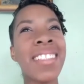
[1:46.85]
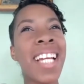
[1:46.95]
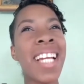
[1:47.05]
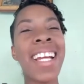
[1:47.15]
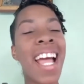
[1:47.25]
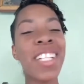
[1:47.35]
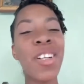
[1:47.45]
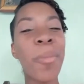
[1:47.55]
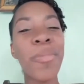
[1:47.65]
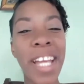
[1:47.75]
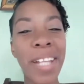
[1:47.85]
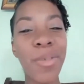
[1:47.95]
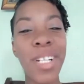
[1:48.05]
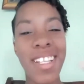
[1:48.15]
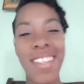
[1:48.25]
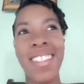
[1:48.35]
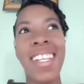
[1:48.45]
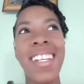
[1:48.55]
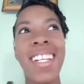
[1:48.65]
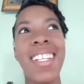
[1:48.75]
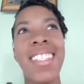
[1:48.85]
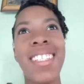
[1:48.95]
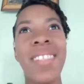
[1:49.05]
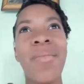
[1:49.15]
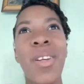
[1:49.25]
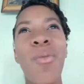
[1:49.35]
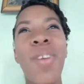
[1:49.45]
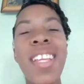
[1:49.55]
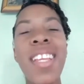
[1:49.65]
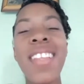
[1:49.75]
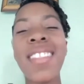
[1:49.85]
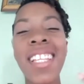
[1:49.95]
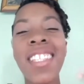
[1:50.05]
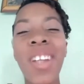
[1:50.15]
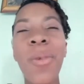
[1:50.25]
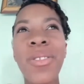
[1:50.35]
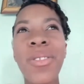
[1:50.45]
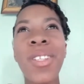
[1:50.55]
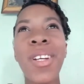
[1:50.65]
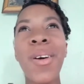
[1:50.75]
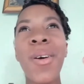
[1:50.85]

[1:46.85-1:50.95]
it's like I can't comprehend what he's saying because what he's saying sounds